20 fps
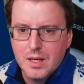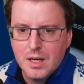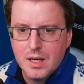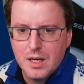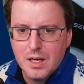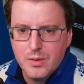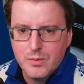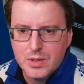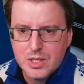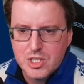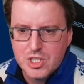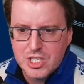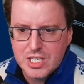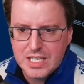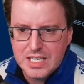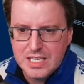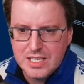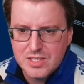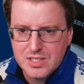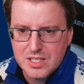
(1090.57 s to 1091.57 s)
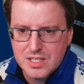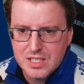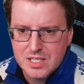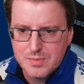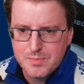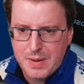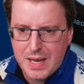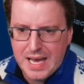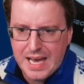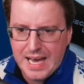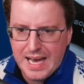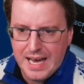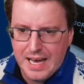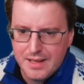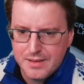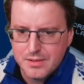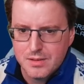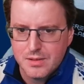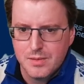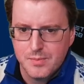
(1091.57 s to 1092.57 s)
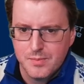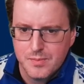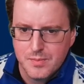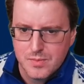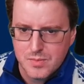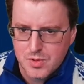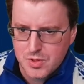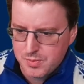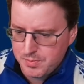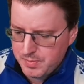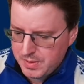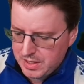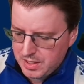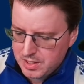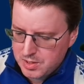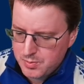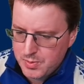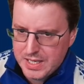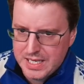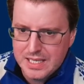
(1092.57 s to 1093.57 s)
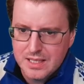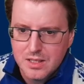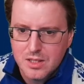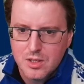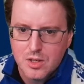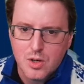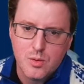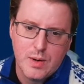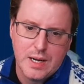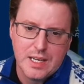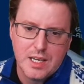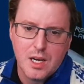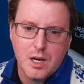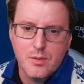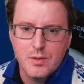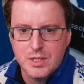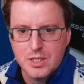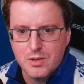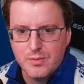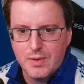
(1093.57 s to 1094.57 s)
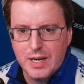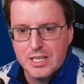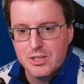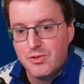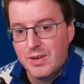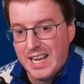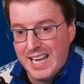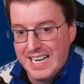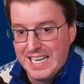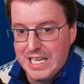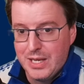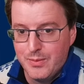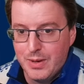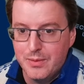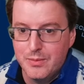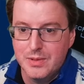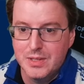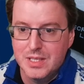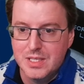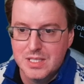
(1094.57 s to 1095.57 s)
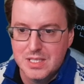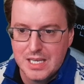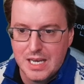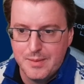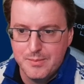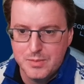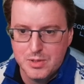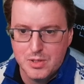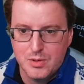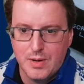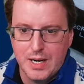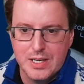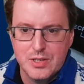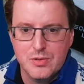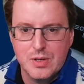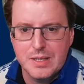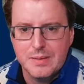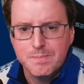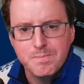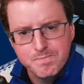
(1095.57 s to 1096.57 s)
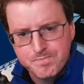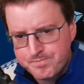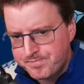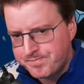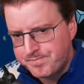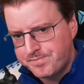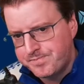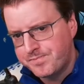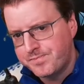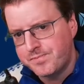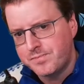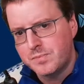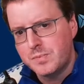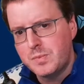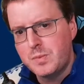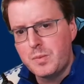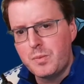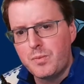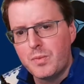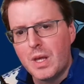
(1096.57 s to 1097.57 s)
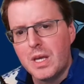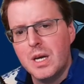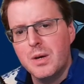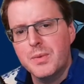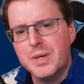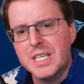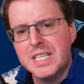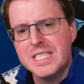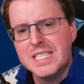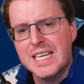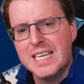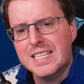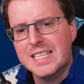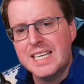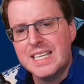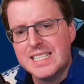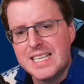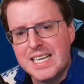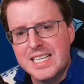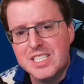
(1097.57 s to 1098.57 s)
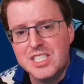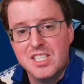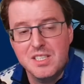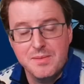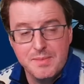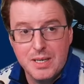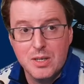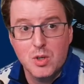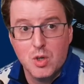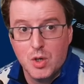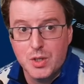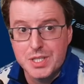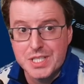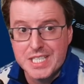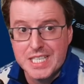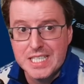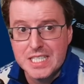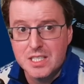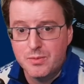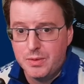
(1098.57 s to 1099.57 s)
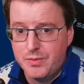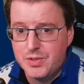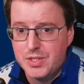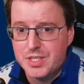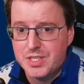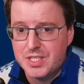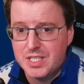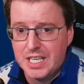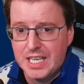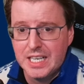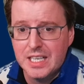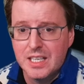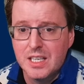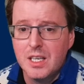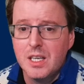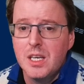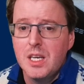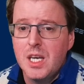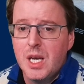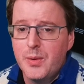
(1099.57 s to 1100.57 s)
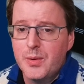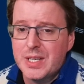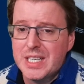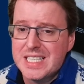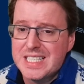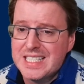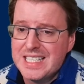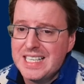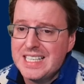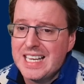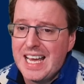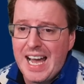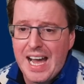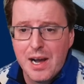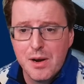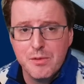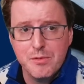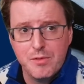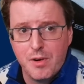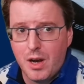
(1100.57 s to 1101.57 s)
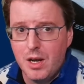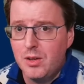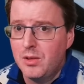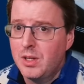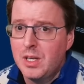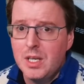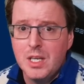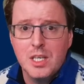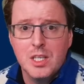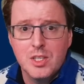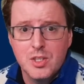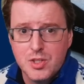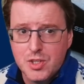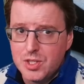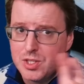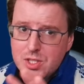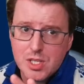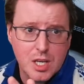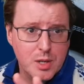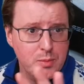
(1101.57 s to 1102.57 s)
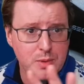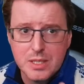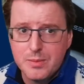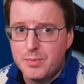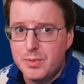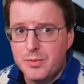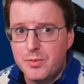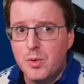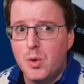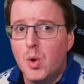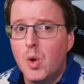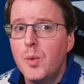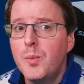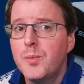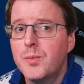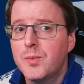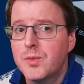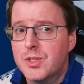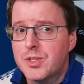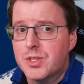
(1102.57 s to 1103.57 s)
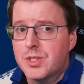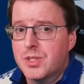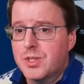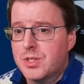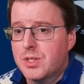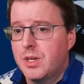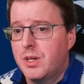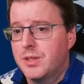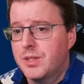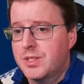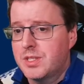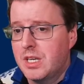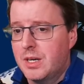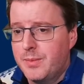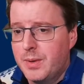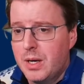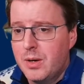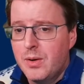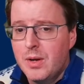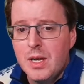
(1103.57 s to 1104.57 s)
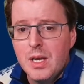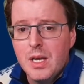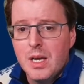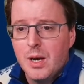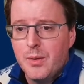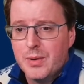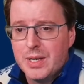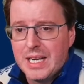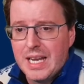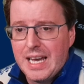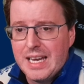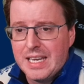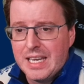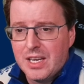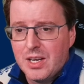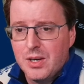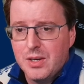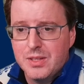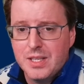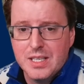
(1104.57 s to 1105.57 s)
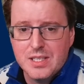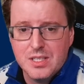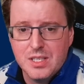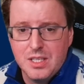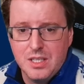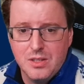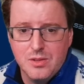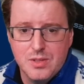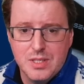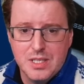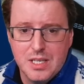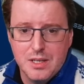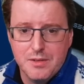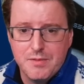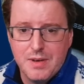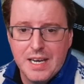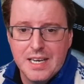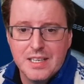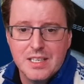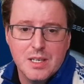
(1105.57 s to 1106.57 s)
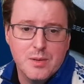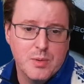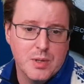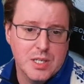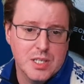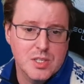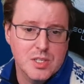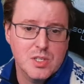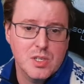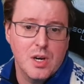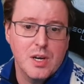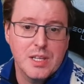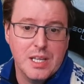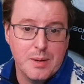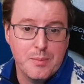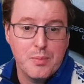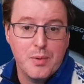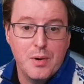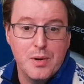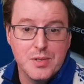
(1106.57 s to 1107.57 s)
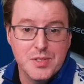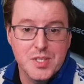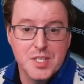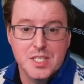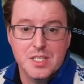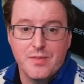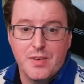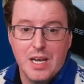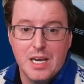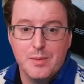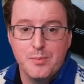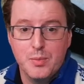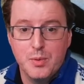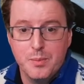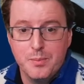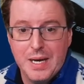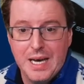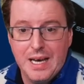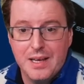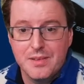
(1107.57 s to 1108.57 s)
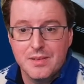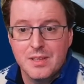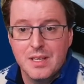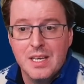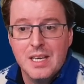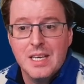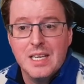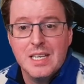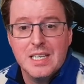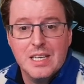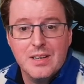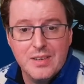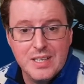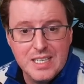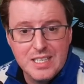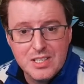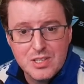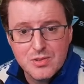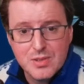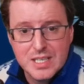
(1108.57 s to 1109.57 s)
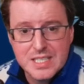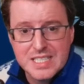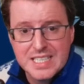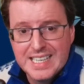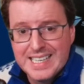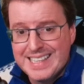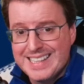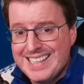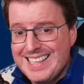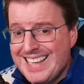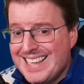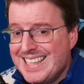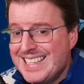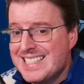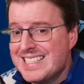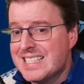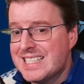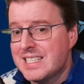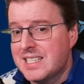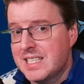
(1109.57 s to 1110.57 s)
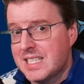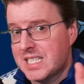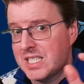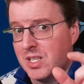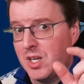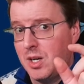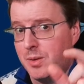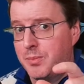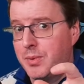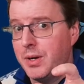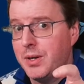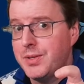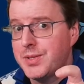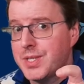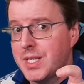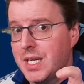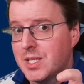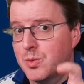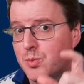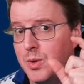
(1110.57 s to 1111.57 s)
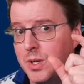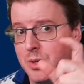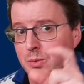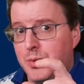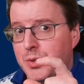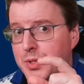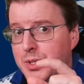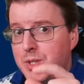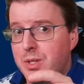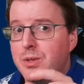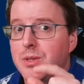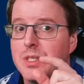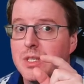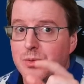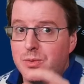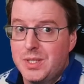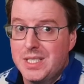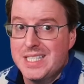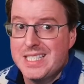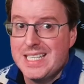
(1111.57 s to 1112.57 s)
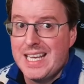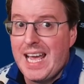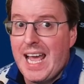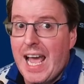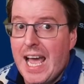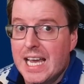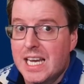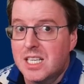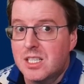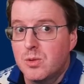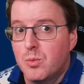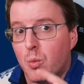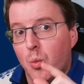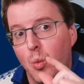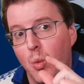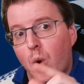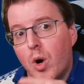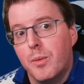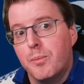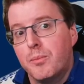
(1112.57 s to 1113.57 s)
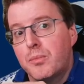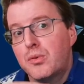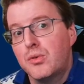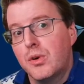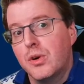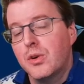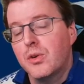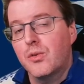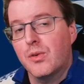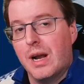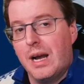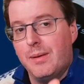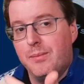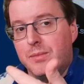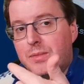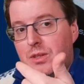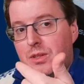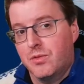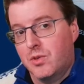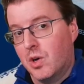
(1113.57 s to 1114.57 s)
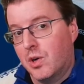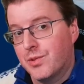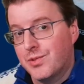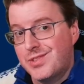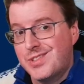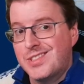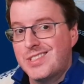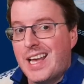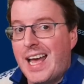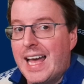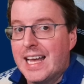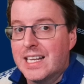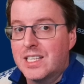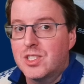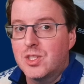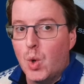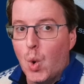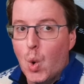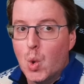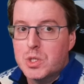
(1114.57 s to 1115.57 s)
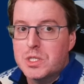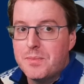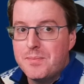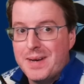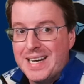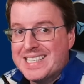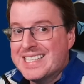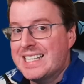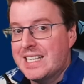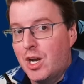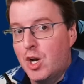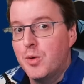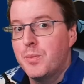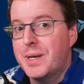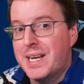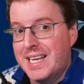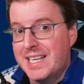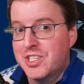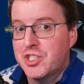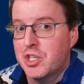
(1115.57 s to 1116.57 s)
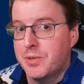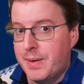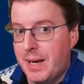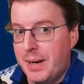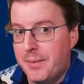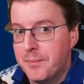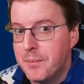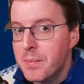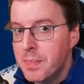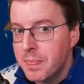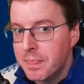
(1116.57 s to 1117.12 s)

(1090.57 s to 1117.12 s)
I'm going to change this path because we're in the correct current directory anyway. We're in this temp directory. And we're going to take this HTML content that we've just seen, and we're going to send it out file just like we did before, just at the start of this demo, and we're going to encode that to UTF-8, and we're going to start that process of output path. Now, interestingly, this, the start process, what it will do is it will detect what program you've got set to automatically open HTML.